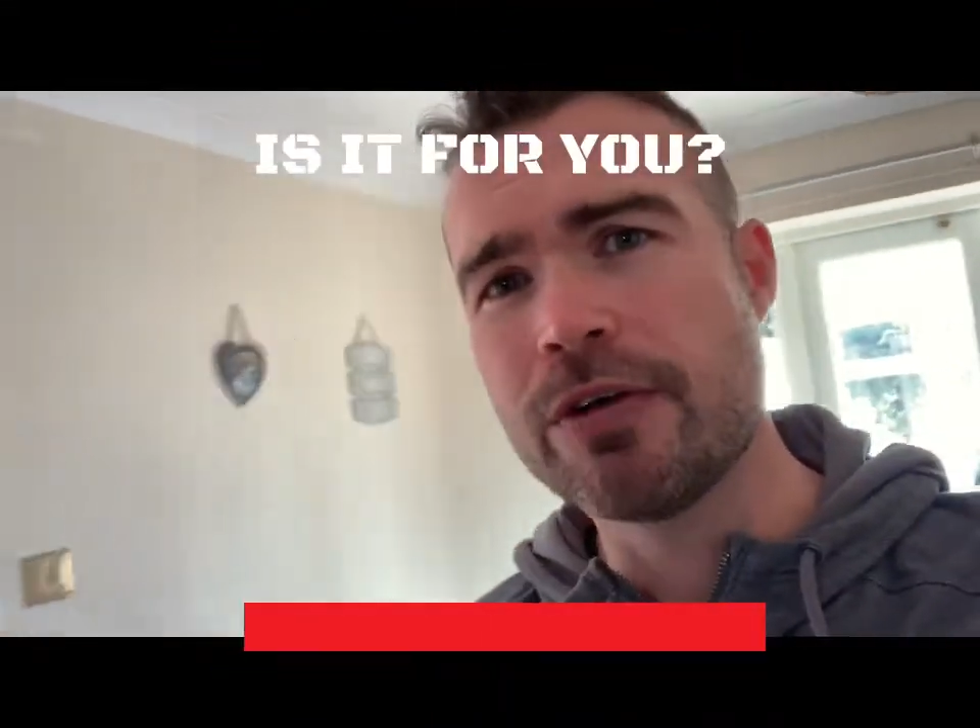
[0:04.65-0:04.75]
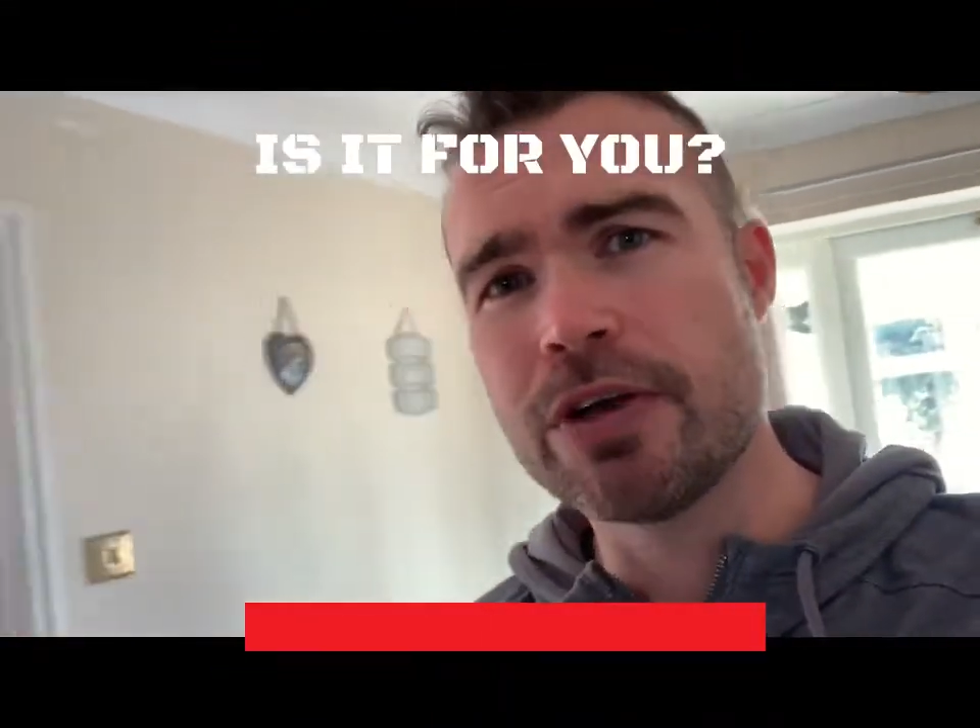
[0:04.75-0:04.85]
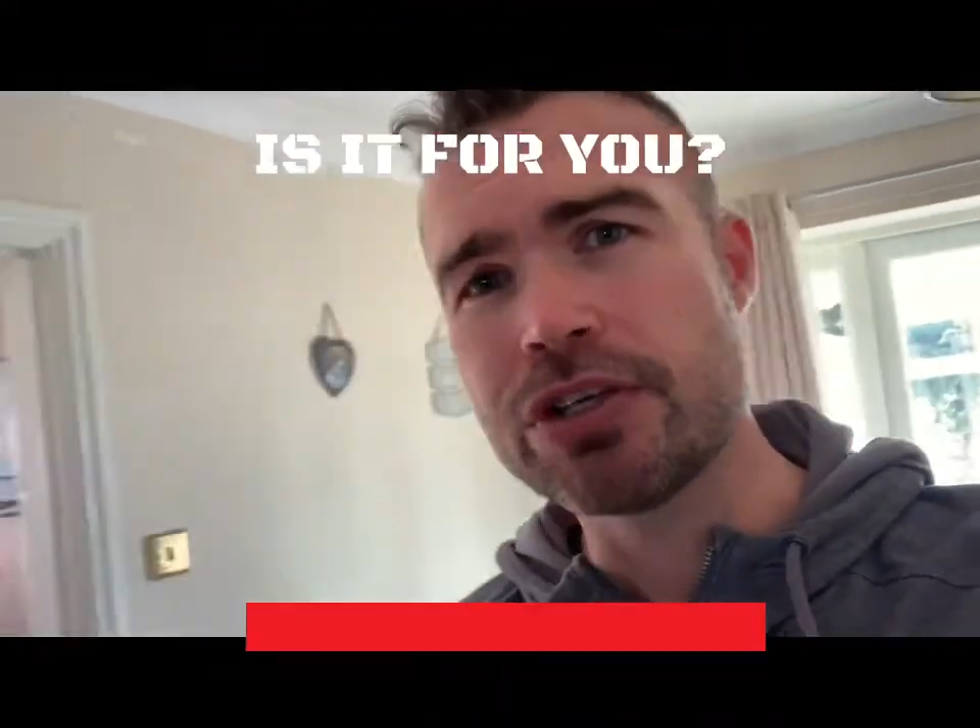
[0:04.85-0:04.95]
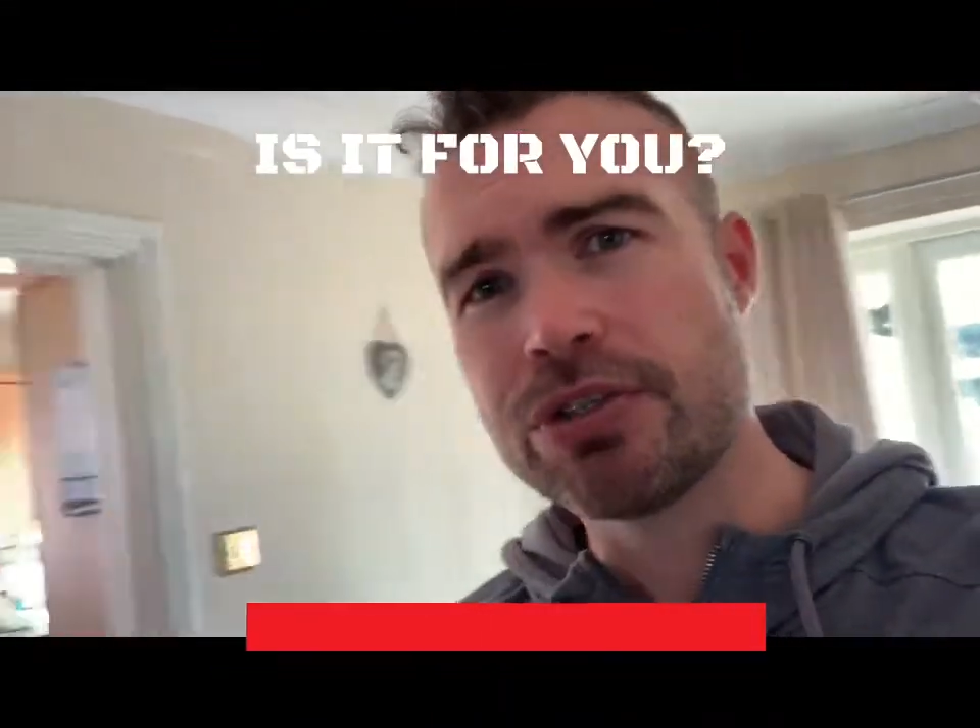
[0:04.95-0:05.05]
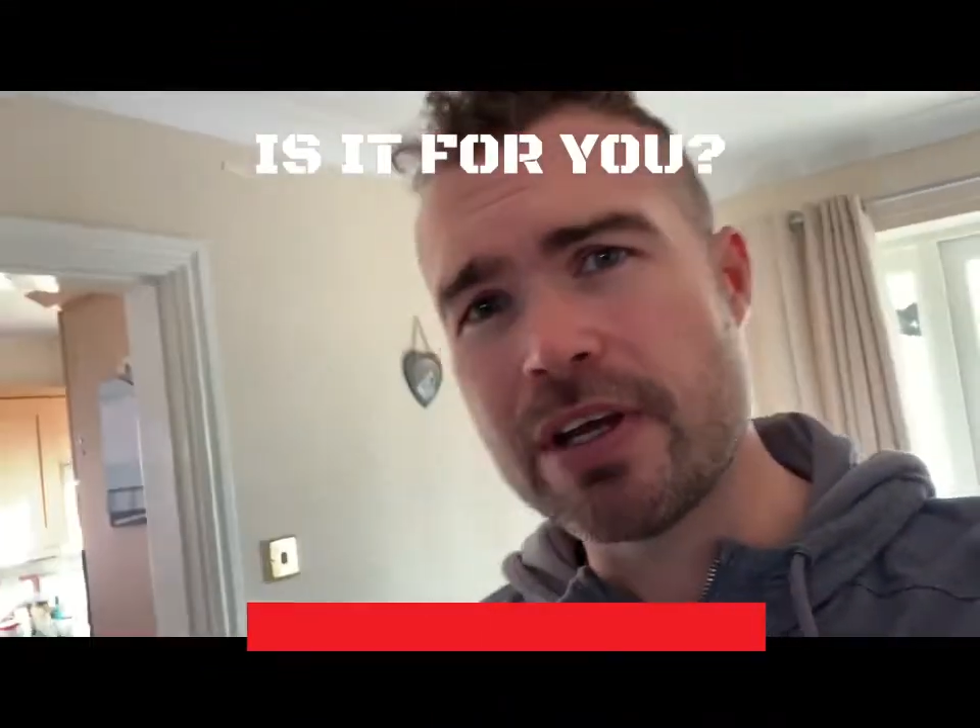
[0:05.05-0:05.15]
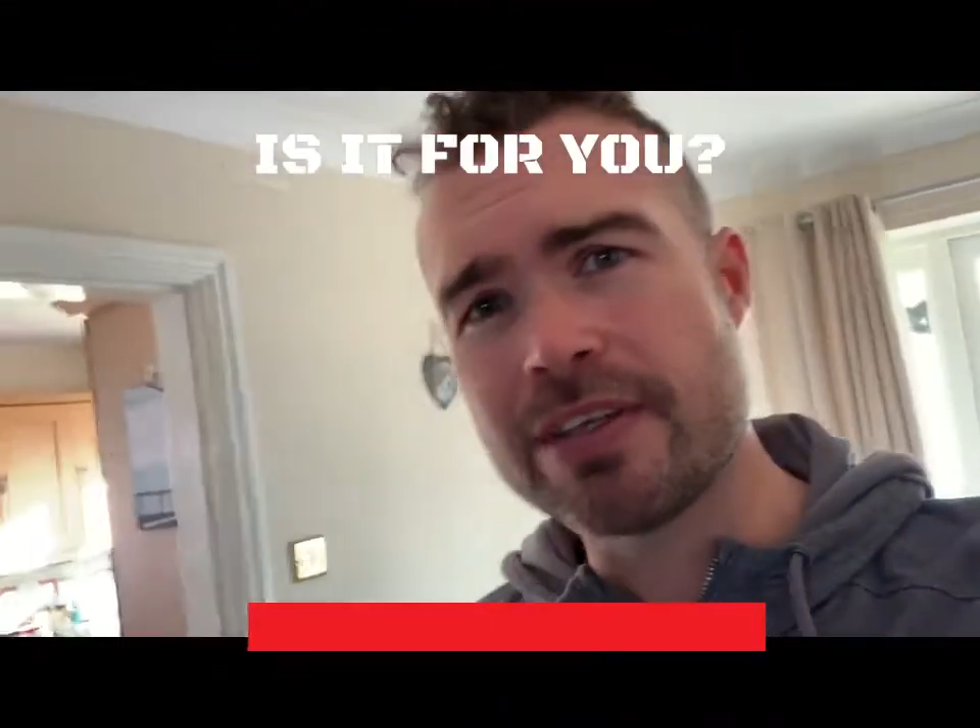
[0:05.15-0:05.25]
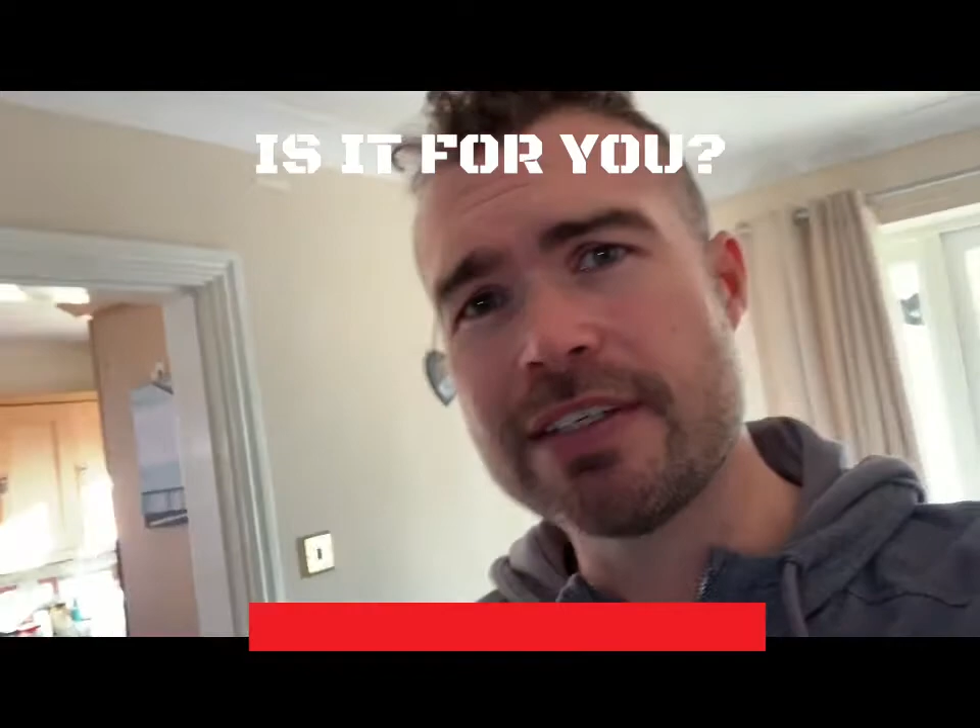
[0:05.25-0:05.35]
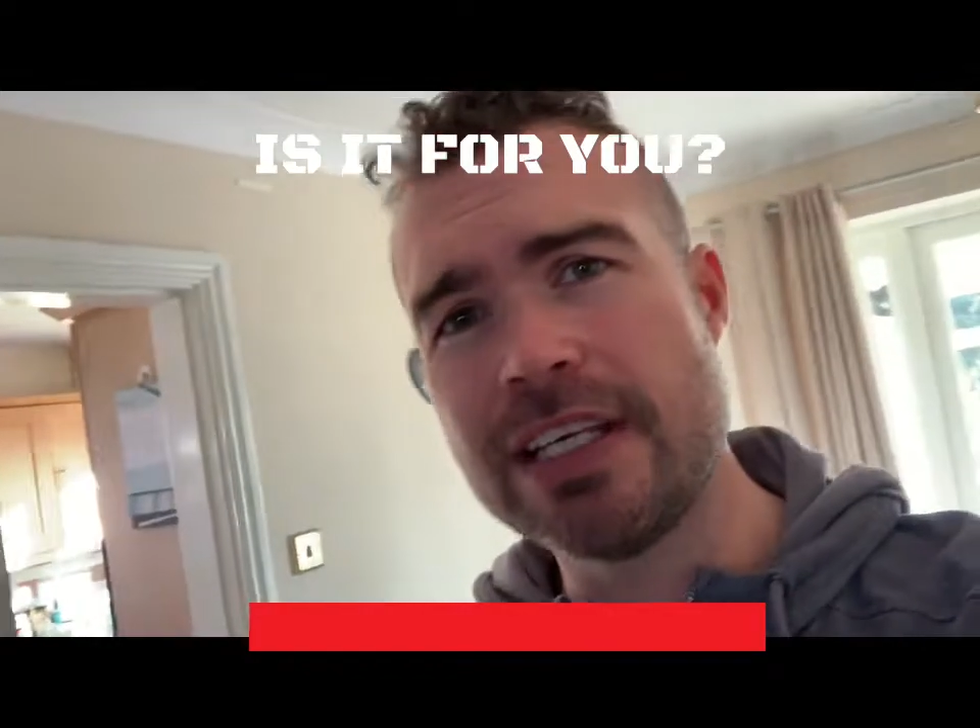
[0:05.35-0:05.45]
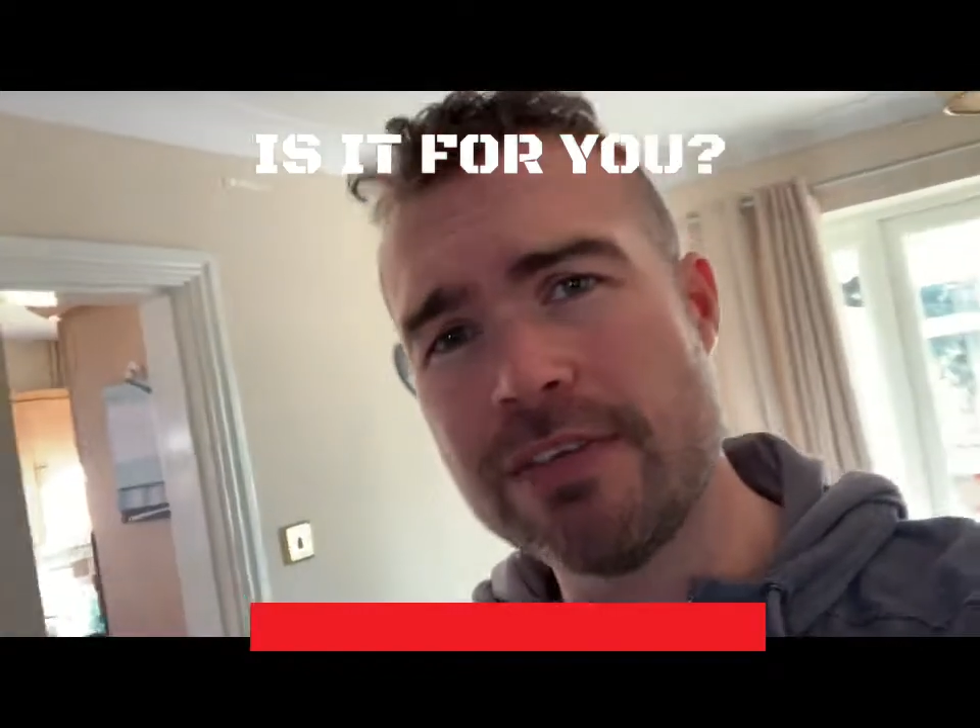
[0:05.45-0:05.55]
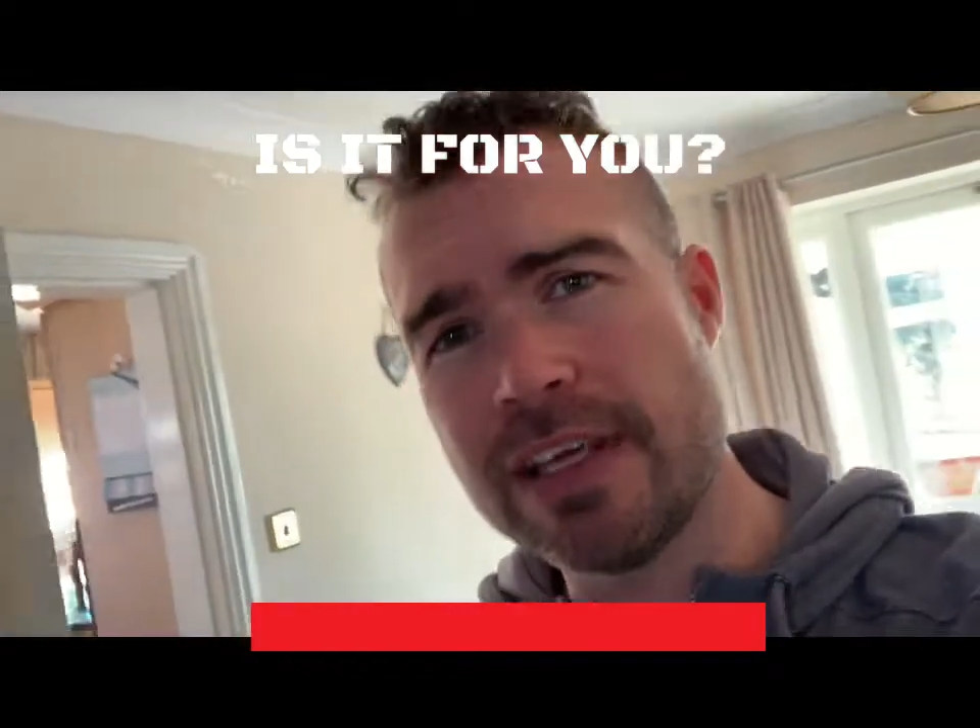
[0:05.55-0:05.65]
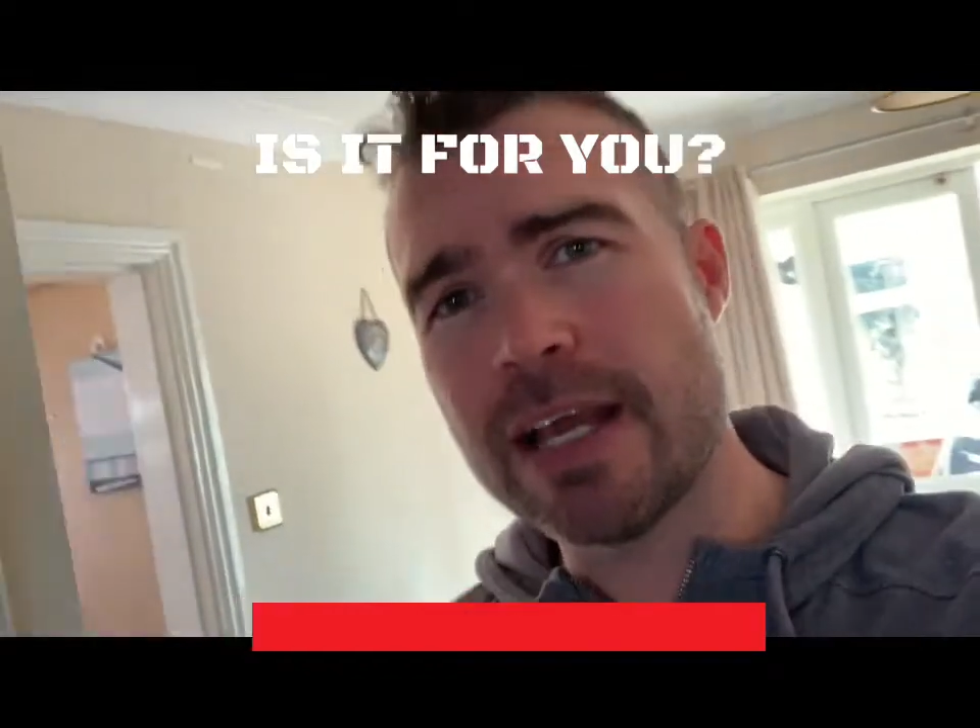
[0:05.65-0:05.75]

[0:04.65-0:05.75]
Cricket Strength TV,